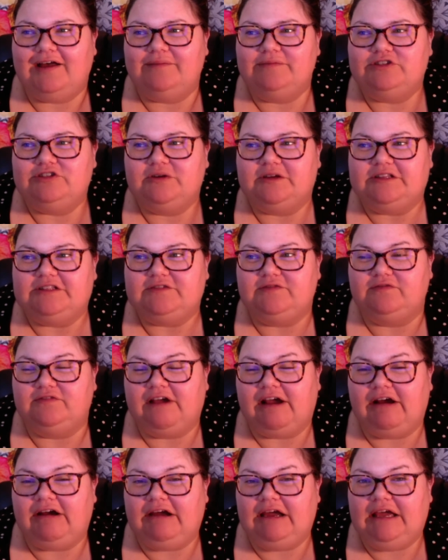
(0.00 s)
So it's
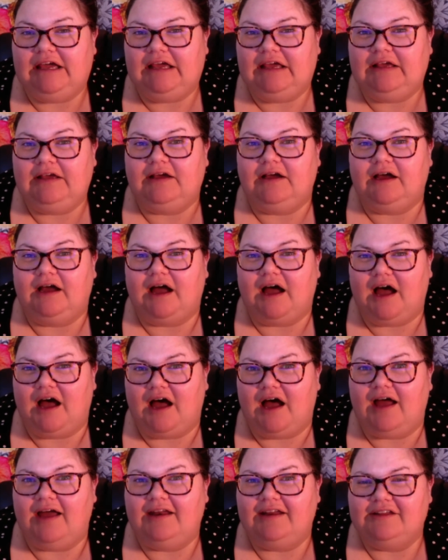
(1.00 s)
very
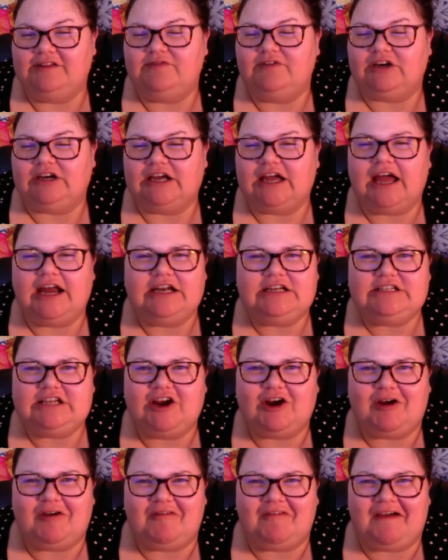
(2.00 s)
odd. It's very kind of
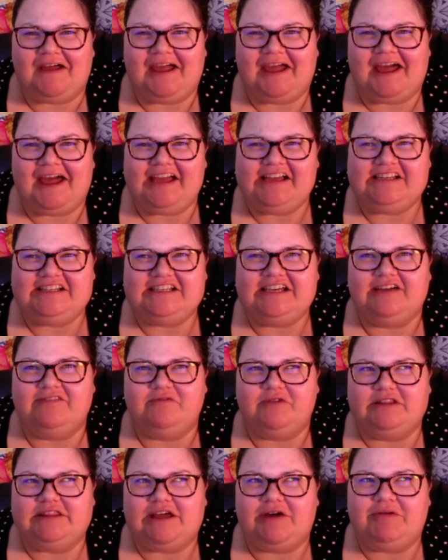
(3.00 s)
terrifying idea of
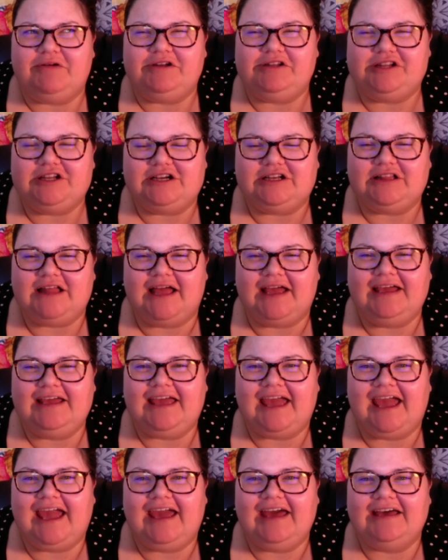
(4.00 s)
what that would look like.
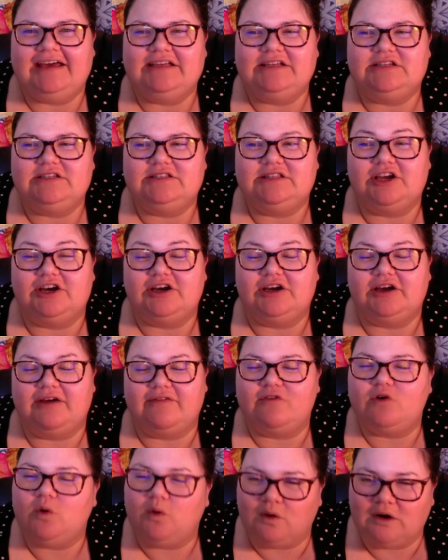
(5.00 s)
And there, of
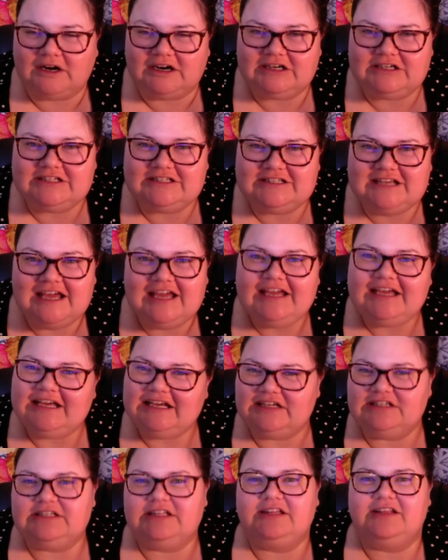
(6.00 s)
course,
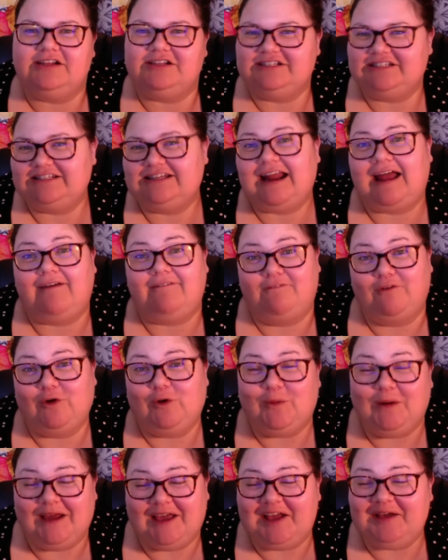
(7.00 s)
is a little snafu
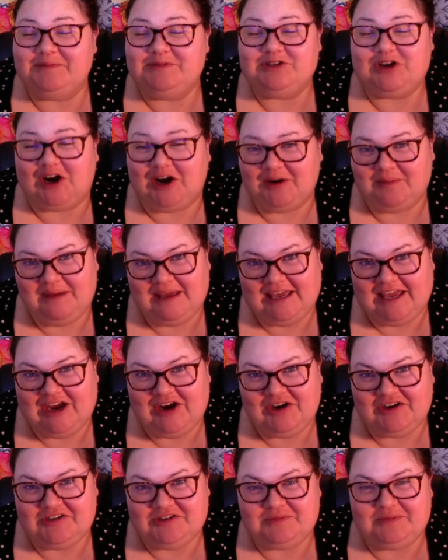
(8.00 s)
when it comes to our main
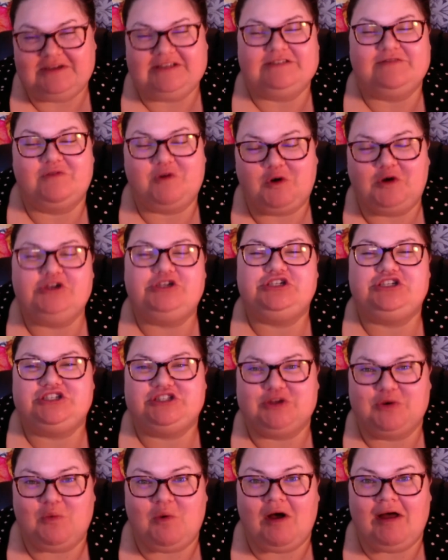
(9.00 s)
character, because of course she's
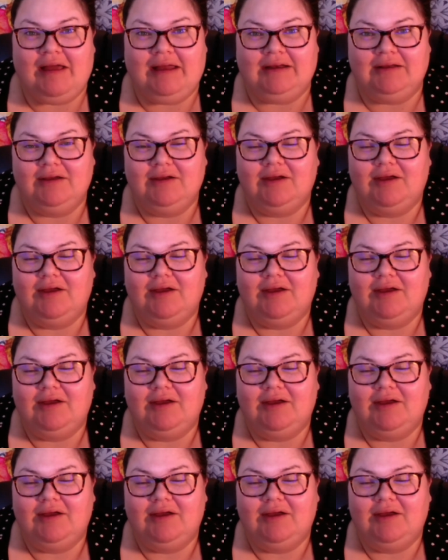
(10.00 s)
the one